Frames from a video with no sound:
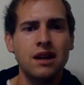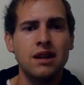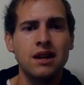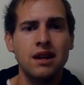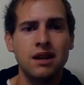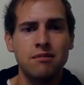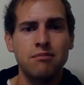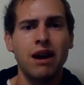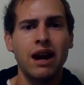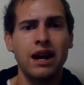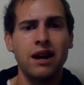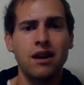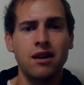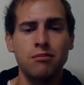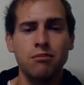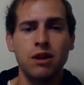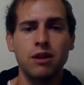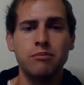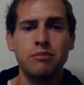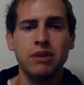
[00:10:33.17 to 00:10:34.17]
In my
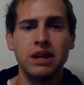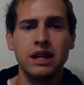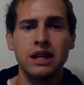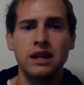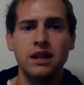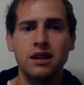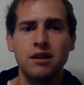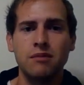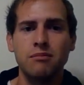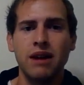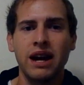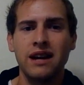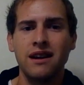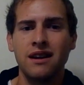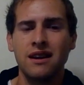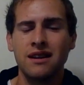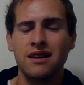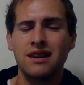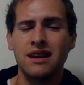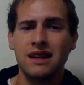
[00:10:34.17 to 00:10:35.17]
humble opinion, you might
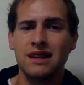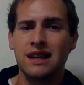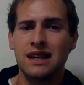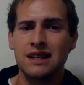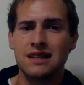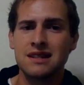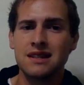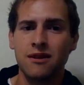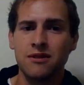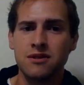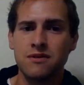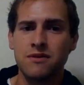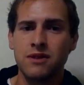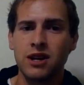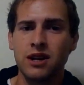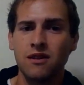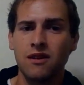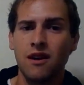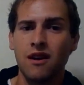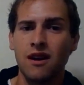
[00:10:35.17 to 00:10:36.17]
not think that sounds
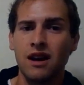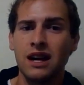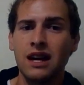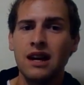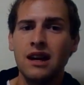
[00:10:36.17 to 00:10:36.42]
very long,